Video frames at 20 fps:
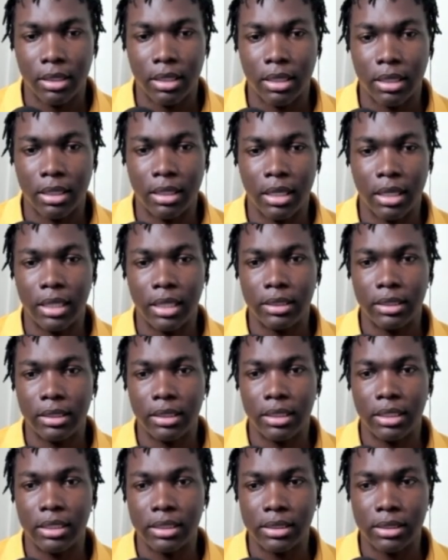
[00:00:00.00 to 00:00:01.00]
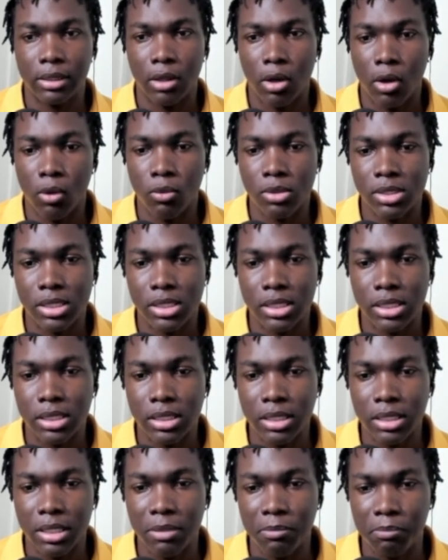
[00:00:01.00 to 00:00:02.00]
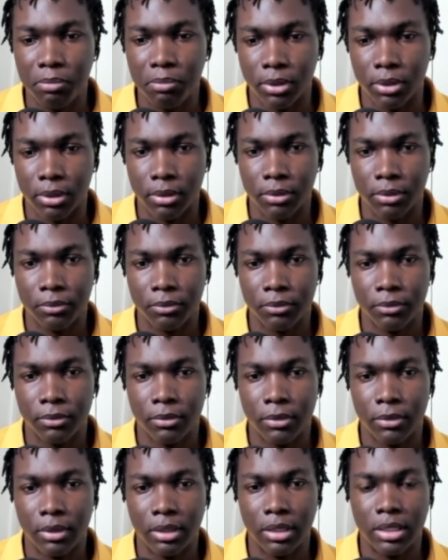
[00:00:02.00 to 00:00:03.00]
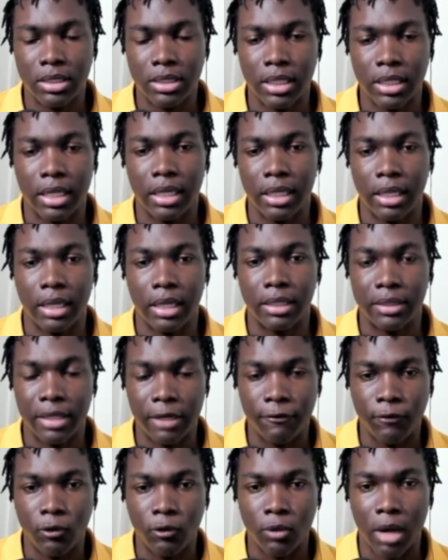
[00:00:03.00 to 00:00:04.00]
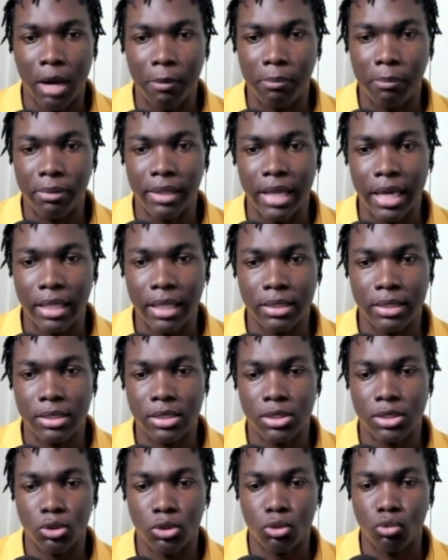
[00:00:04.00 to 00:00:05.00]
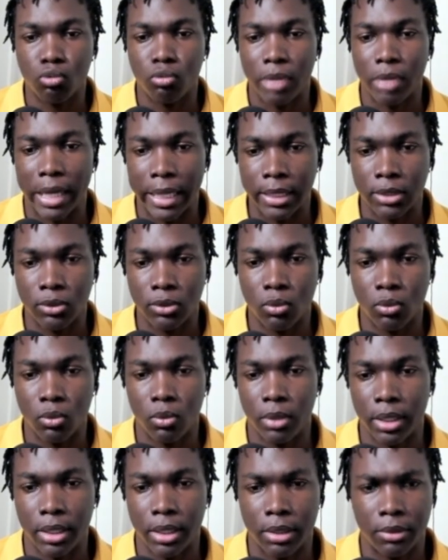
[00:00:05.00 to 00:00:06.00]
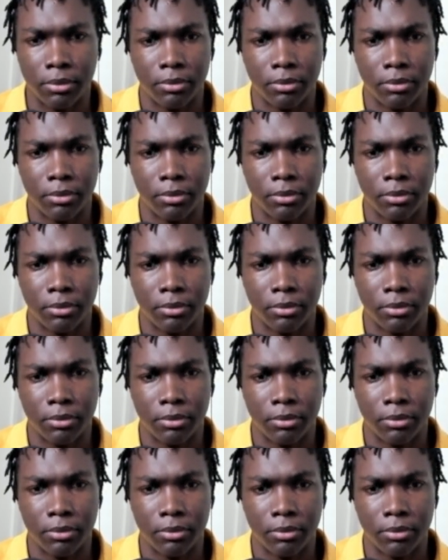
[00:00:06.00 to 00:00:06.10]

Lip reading: That is how simple this can get if you apply this the right way.